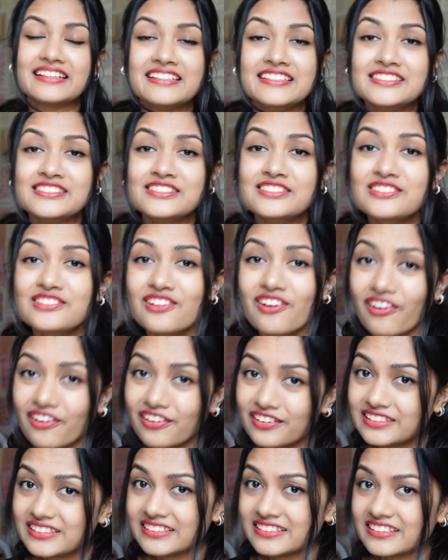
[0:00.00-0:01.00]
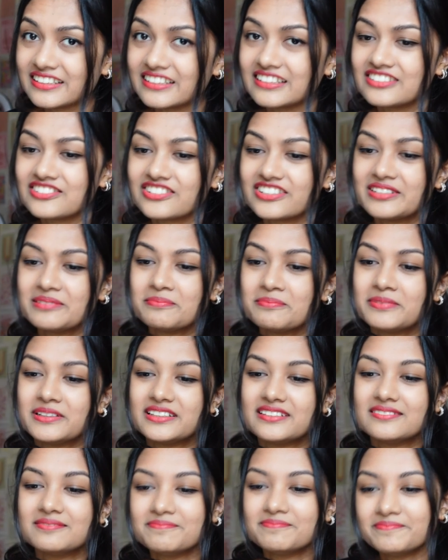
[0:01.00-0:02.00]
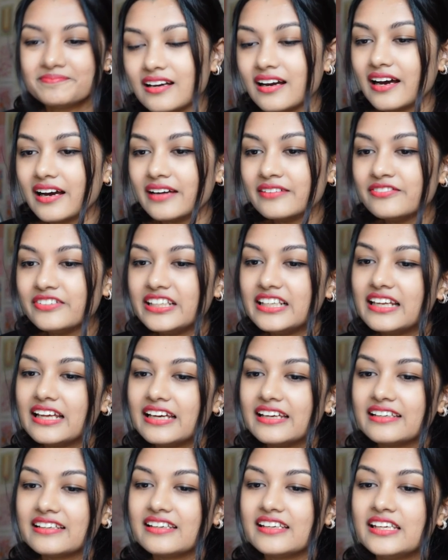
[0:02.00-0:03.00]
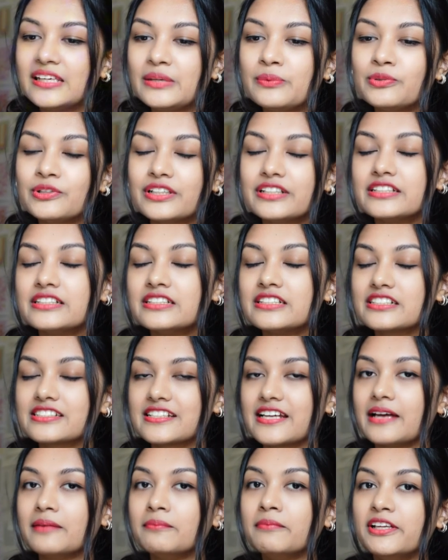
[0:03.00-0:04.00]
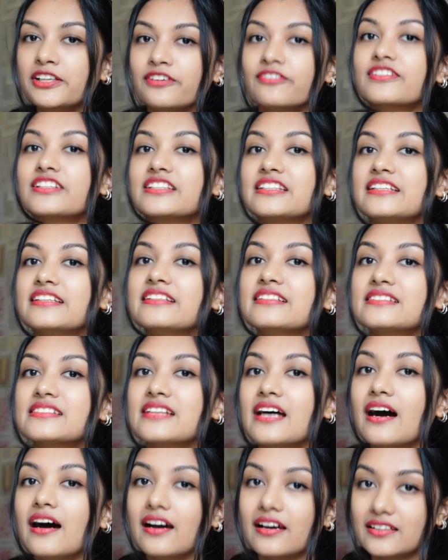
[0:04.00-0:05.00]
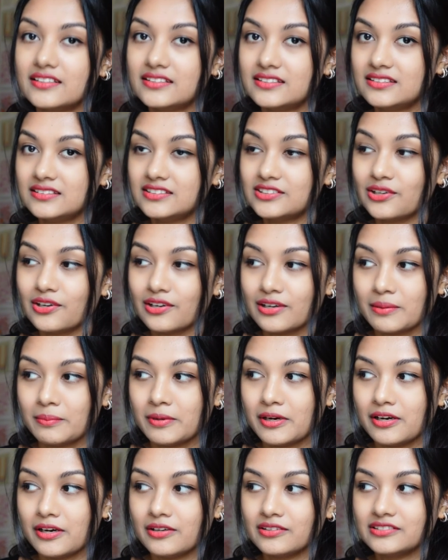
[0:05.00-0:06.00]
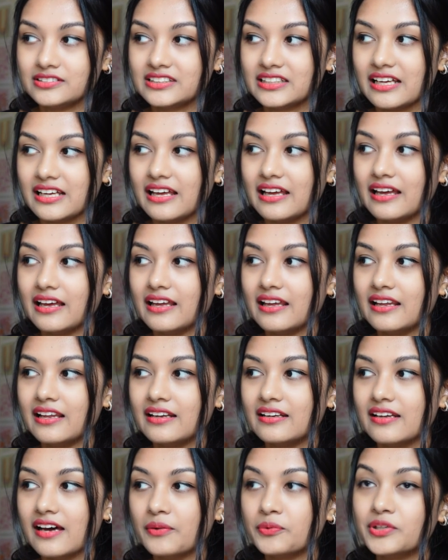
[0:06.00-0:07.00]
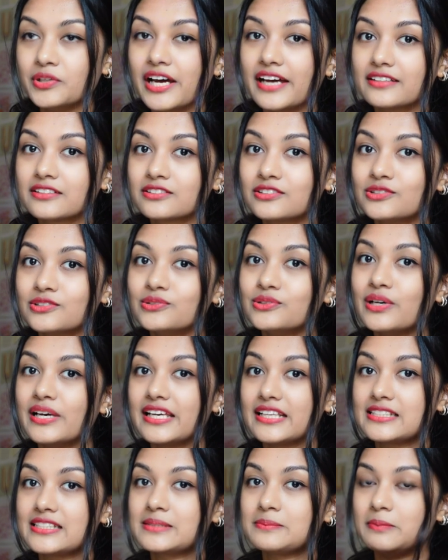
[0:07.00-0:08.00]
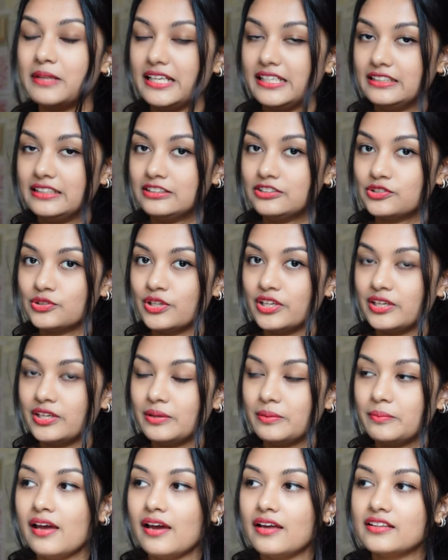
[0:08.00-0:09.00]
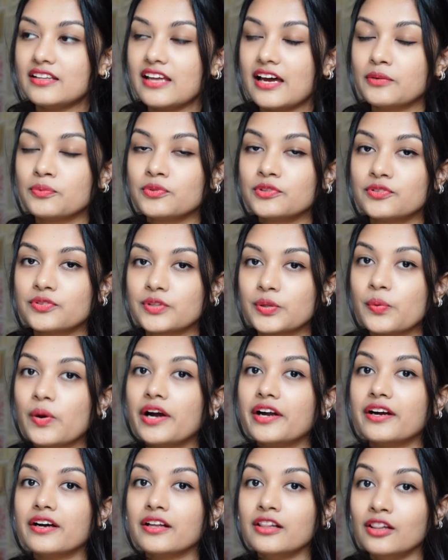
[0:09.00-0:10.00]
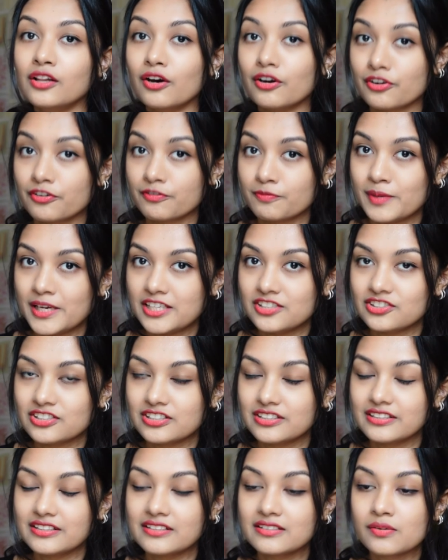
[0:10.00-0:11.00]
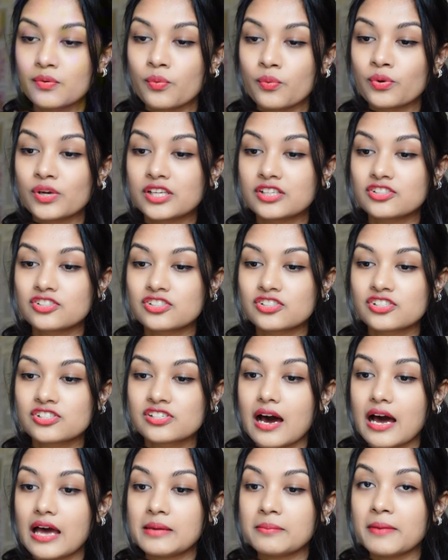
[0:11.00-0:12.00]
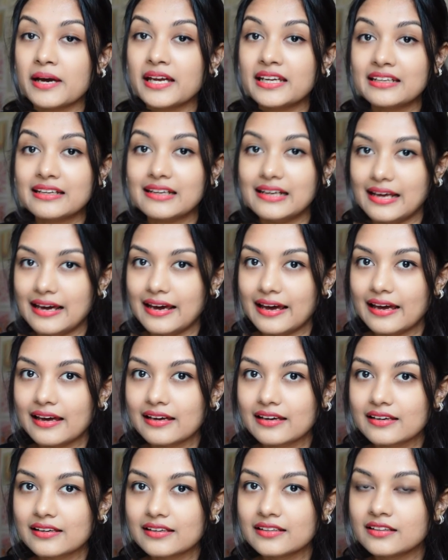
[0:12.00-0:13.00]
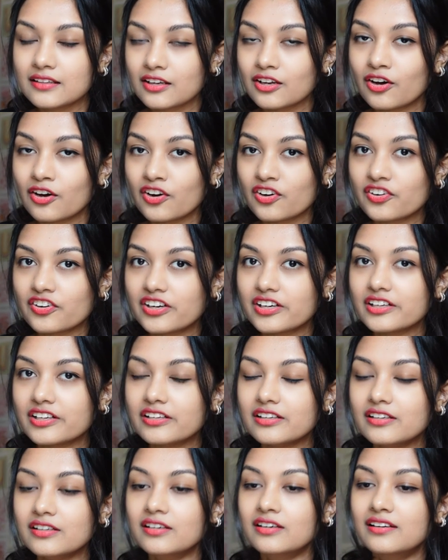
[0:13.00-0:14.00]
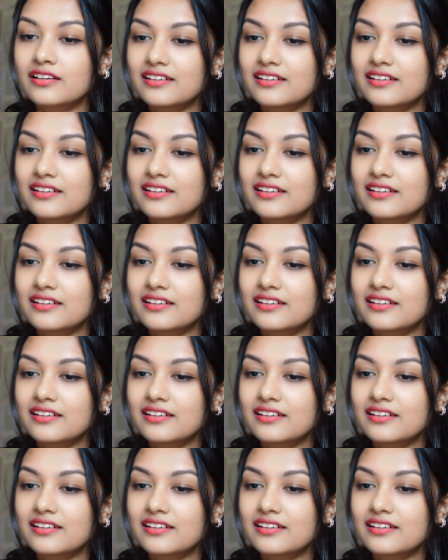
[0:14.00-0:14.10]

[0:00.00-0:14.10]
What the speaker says: he's not intelligent, but I feel like he wouldn't understand many of the things I talk about, and I would have to explain it to him, and that would require a lot of patience, which I might lack in the long run.